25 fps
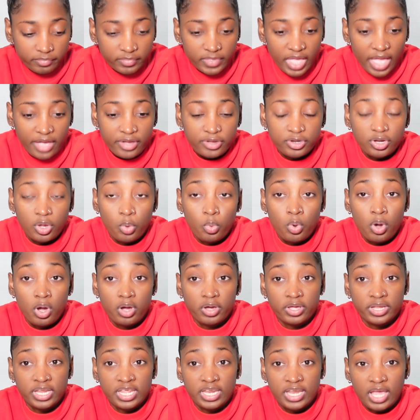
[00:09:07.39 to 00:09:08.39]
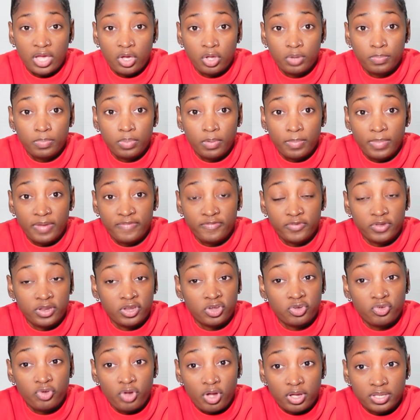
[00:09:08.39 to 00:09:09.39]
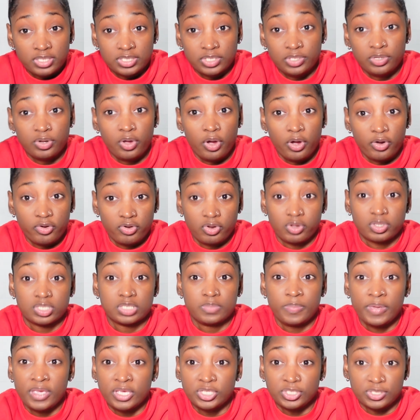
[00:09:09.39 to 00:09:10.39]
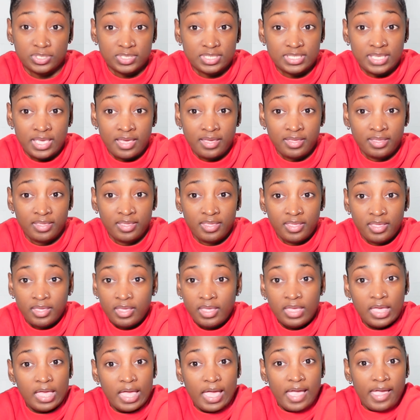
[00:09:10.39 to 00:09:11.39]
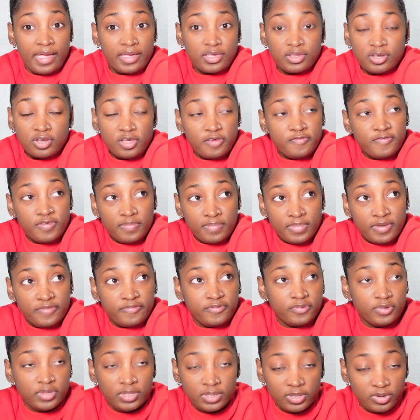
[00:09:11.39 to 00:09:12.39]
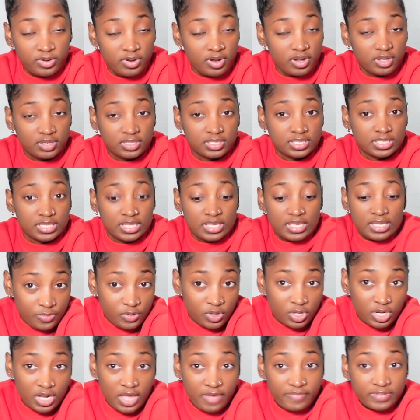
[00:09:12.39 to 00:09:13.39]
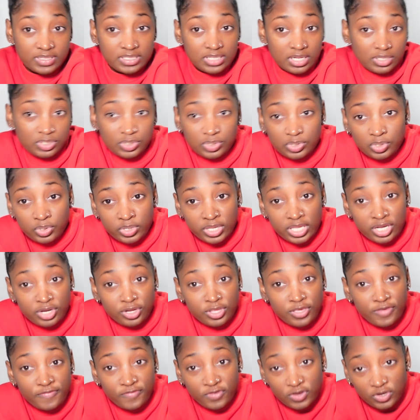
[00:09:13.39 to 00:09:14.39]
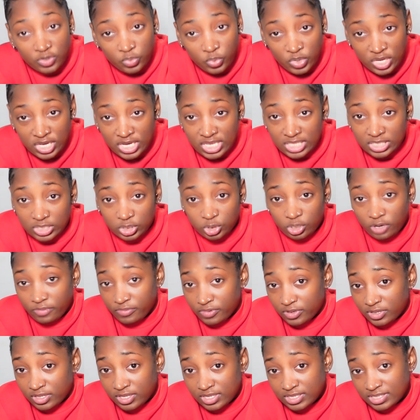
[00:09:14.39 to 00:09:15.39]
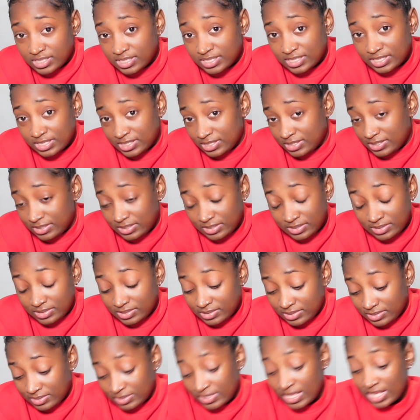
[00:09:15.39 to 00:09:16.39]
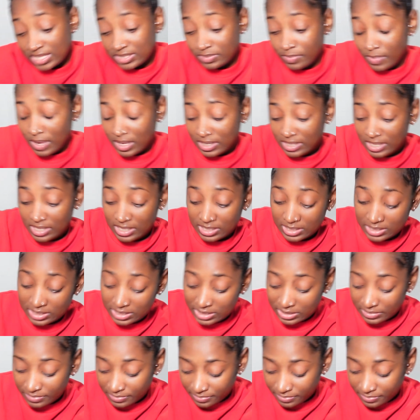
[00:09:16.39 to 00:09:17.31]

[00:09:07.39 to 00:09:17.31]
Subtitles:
I could not walk on it. I couldn't put my foot in Crocs. You know how Crocs spacious, yeah? I could not fit my foot in the Crocs. If you're gonna have a tattoo, don't get on your foot when you need to travel, because that's madness.